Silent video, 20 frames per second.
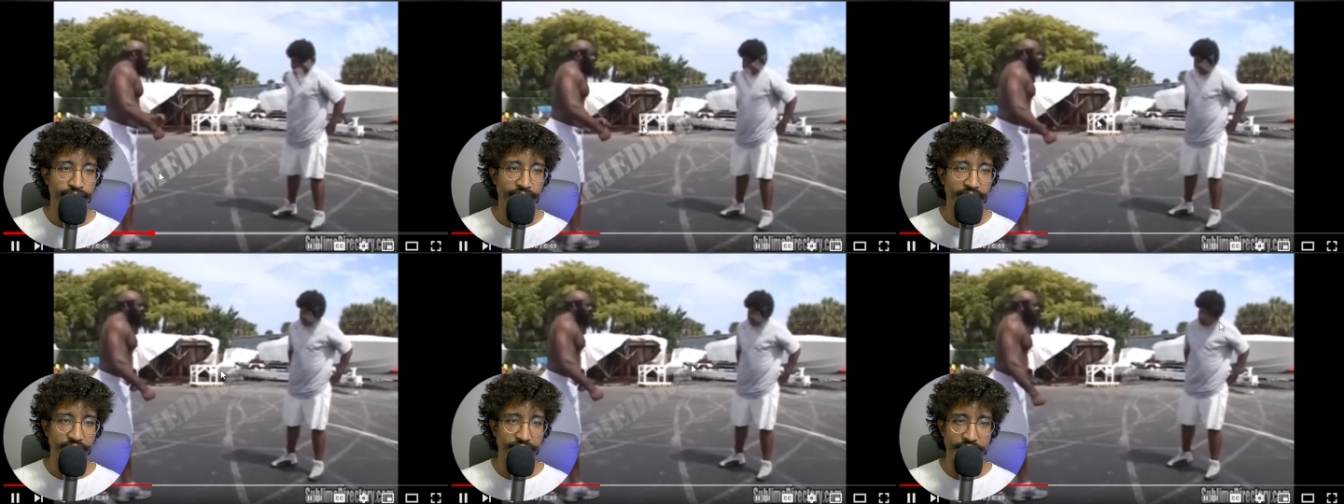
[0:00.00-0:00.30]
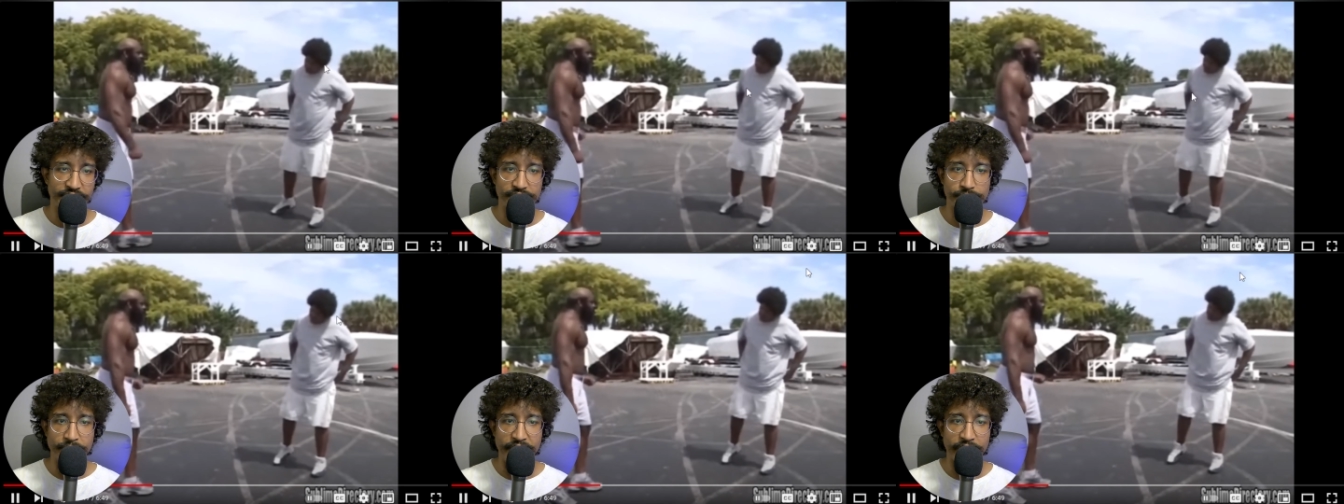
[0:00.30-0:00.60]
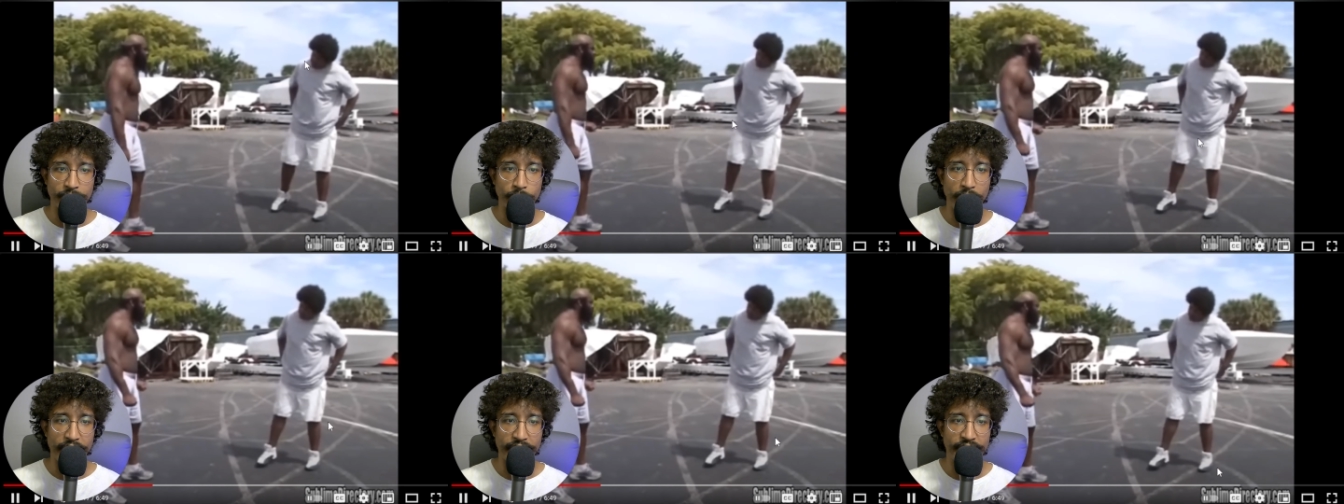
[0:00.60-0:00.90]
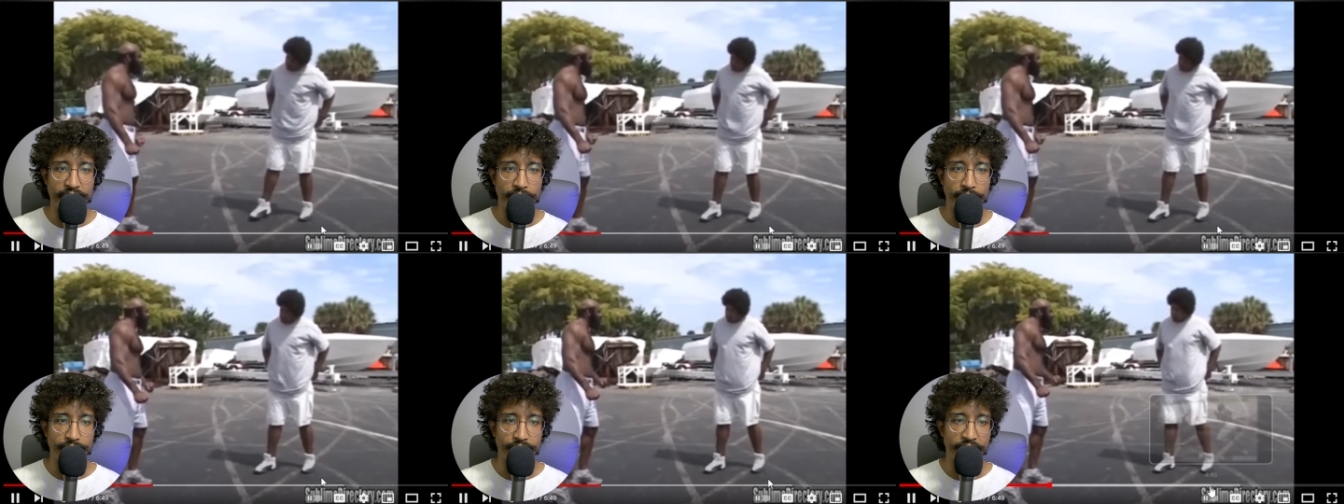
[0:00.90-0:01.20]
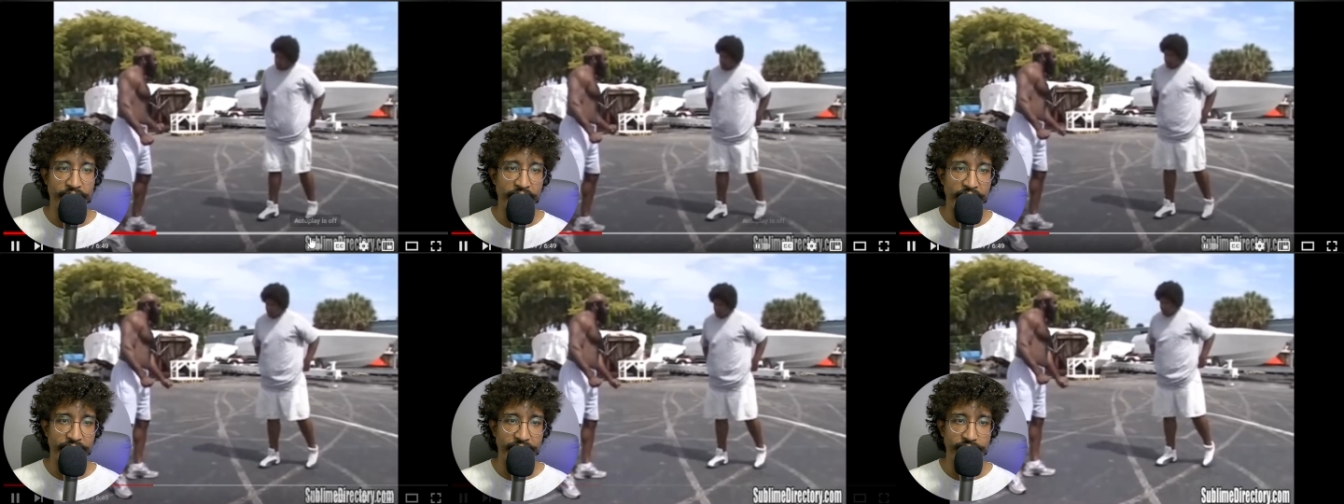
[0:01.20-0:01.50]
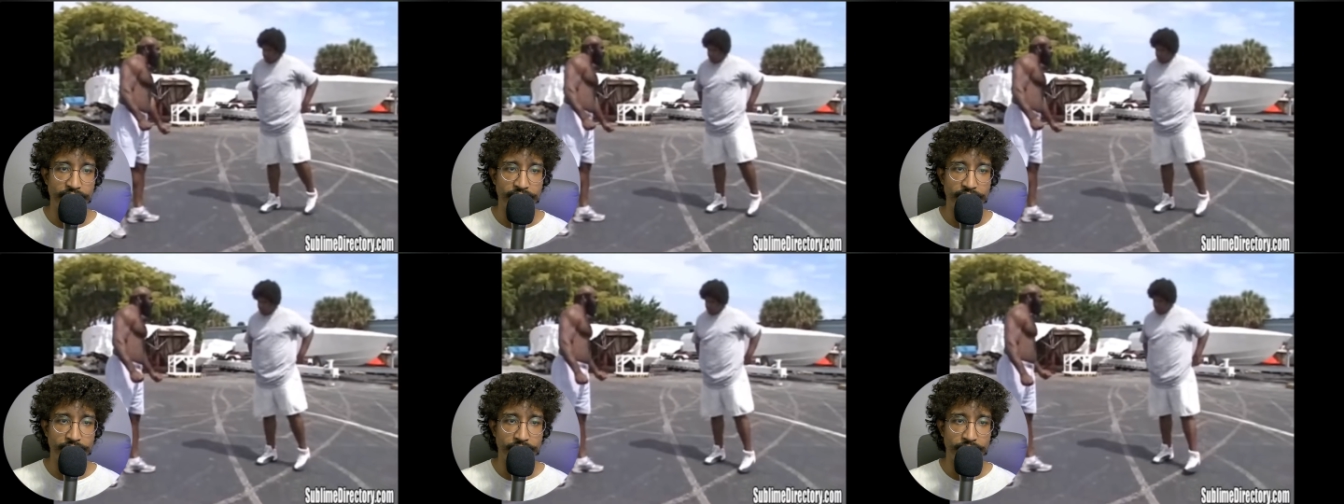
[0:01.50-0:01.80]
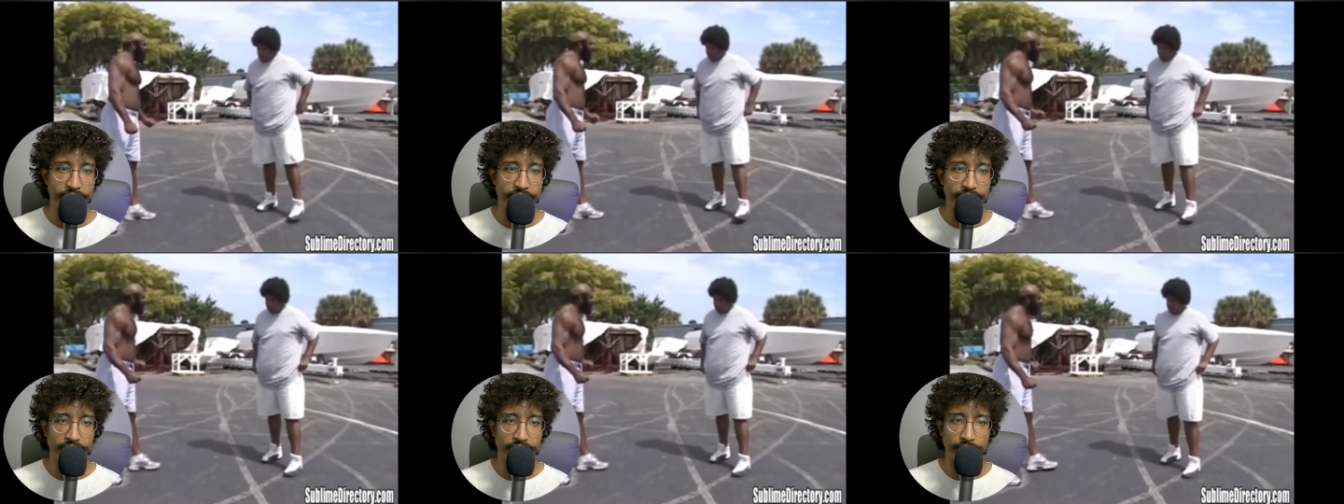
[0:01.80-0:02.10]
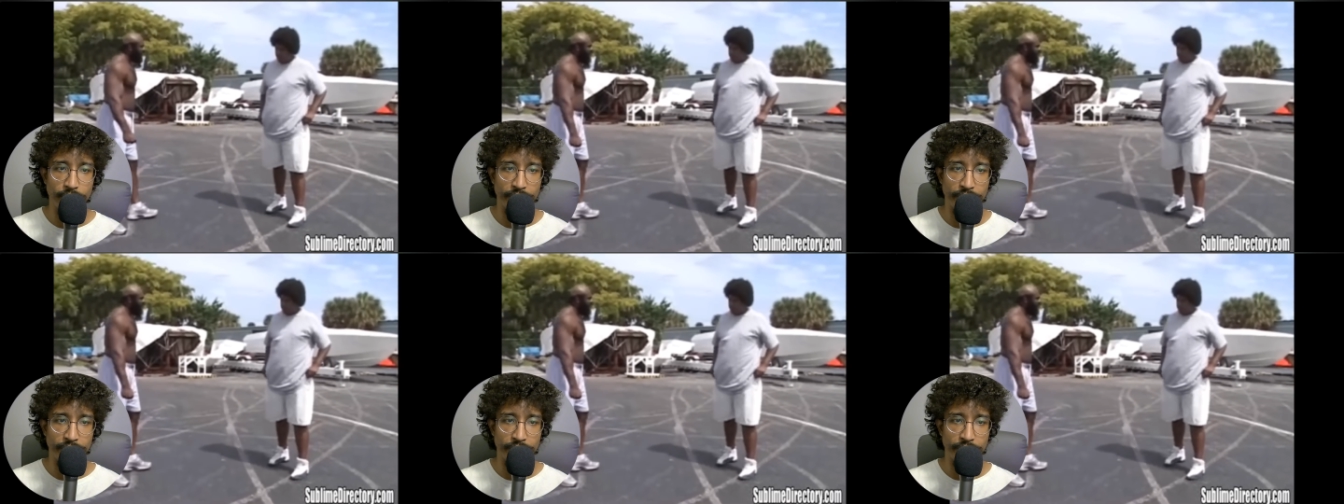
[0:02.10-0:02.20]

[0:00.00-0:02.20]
this man right here, the guy in the,